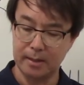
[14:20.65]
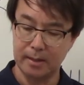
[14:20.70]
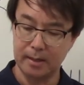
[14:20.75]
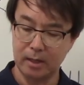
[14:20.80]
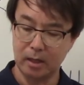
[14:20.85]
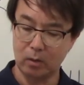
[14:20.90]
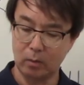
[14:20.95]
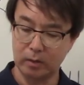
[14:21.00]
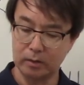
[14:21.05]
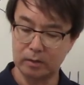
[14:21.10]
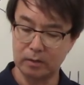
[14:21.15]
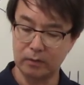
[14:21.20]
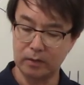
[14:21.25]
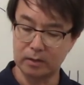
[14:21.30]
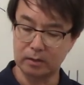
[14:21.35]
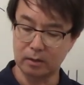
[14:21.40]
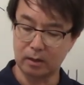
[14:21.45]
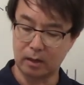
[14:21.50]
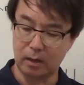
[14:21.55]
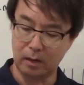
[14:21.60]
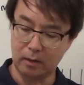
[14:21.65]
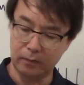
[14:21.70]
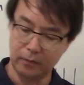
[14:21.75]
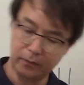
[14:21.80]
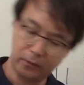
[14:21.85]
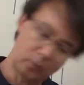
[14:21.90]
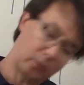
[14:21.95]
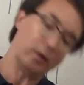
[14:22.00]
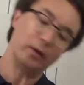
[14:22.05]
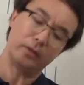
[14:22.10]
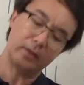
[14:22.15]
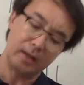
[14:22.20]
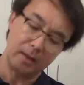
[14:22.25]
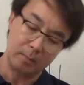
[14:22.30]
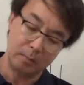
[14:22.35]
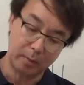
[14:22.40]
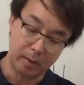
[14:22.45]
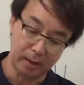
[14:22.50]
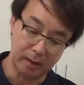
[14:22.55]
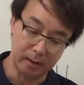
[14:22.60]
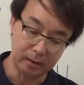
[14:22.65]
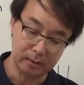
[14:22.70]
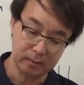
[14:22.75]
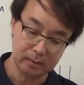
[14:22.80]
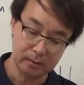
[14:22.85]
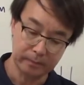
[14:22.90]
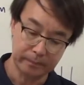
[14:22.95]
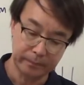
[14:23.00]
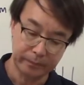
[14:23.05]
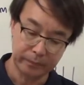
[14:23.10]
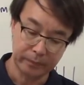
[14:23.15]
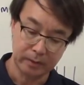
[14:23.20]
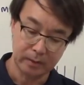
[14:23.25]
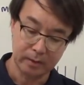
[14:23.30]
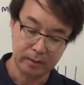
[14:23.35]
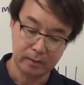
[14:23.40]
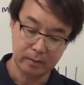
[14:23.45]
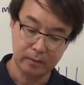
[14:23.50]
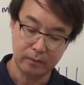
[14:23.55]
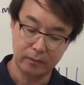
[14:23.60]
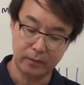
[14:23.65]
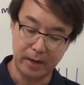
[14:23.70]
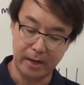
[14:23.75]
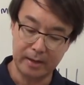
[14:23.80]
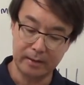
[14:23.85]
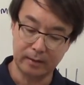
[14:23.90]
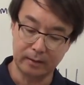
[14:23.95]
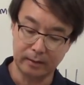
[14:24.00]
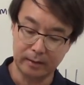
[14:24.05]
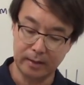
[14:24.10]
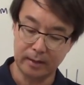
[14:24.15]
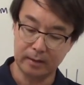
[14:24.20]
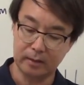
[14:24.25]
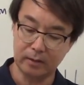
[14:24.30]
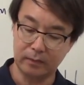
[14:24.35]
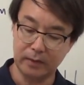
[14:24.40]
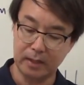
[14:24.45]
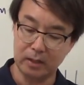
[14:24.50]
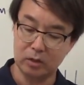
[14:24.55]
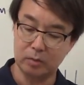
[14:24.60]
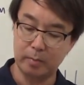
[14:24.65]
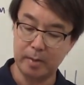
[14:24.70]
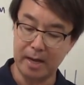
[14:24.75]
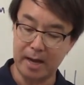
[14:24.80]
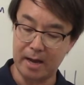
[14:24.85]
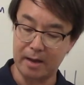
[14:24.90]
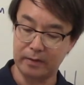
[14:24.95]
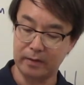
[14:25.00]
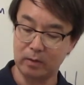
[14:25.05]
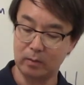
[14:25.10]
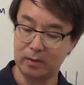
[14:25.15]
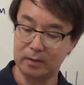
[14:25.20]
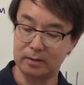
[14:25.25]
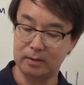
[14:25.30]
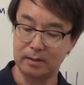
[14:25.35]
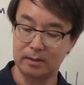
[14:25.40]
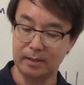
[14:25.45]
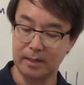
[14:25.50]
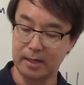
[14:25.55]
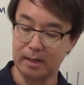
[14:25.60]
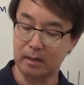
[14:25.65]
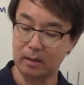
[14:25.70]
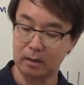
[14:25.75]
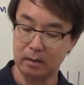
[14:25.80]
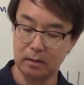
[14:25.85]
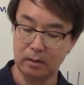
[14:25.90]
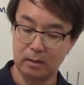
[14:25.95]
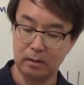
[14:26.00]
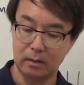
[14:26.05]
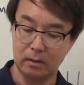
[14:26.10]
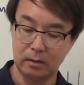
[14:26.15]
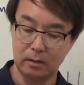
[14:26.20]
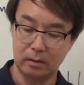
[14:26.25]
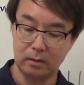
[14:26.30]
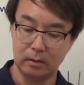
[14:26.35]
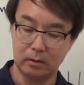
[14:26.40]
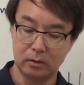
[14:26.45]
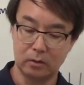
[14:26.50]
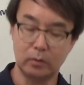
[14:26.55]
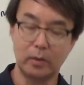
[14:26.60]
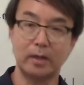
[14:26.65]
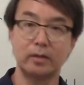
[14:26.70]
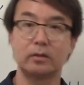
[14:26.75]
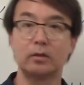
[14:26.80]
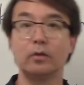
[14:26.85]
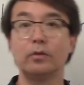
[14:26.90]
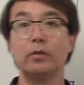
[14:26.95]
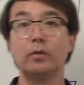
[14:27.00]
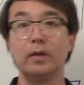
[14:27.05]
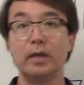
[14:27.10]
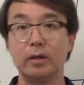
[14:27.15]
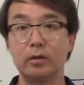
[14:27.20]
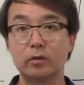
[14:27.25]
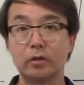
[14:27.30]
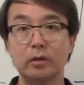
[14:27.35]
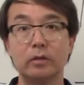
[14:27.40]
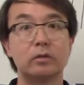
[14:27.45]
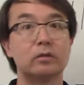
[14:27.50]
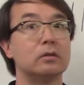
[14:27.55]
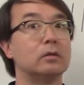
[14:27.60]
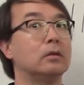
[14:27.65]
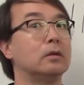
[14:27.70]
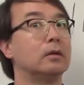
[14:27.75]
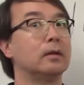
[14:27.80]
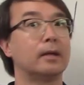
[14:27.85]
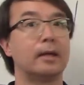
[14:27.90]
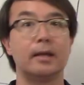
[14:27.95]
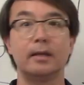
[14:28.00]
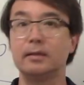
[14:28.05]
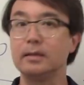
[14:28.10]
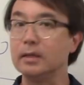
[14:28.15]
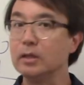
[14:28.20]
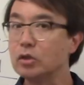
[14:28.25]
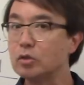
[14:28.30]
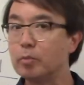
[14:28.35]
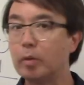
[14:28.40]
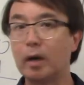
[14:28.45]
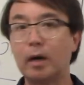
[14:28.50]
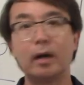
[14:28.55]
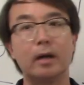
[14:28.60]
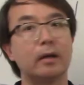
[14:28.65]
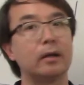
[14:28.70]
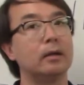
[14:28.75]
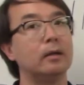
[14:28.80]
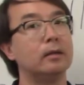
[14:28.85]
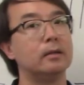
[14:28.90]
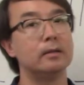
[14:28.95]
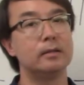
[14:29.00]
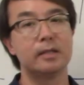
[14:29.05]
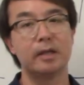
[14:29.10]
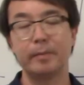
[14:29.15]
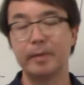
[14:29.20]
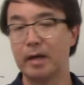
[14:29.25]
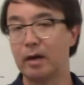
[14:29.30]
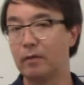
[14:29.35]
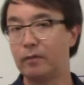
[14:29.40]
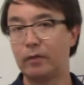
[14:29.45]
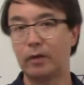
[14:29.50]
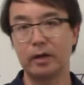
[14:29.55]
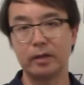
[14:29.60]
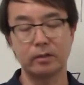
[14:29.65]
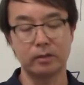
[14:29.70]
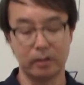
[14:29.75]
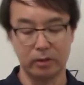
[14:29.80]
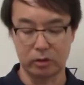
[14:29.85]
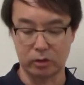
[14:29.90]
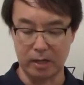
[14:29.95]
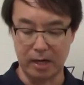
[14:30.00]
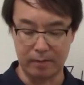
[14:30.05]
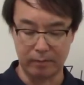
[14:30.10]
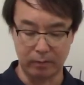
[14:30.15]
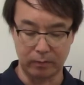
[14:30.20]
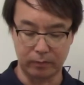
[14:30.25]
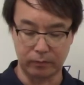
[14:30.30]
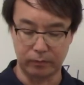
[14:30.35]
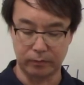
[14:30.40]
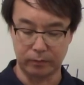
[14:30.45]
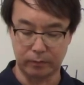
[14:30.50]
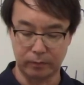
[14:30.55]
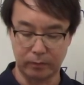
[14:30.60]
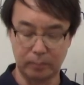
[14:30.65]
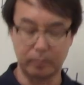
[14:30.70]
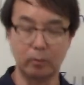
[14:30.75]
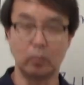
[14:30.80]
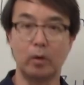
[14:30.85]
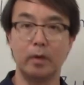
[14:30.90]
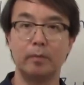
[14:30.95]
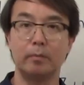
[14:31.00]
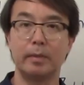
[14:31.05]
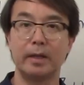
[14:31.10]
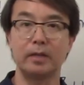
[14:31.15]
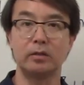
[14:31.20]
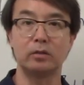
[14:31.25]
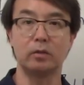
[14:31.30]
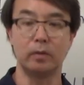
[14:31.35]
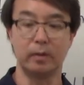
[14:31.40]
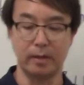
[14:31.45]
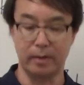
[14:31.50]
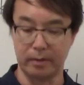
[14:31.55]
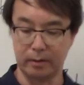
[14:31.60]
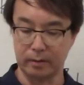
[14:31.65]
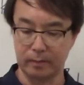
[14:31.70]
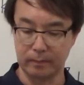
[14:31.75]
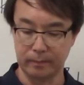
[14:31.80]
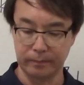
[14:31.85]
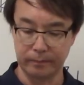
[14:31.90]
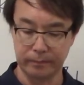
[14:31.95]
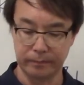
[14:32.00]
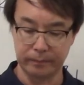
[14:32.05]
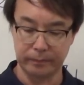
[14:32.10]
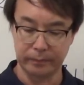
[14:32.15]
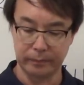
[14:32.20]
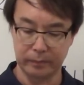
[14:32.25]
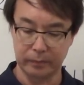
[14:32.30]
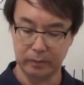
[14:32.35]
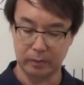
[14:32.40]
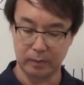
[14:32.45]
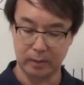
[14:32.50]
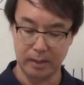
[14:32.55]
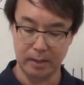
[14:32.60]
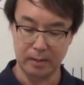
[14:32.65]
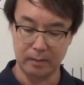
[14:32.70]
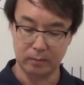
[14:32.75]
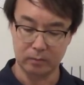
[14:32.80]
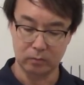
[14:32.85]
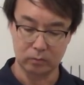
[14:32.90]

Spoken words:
He wants to visit all 4 theme parks. Find the length of each path he wants to take. So he has to go through the entrance, get to each park, tell me how far he's going to travel from one place to another. Okay?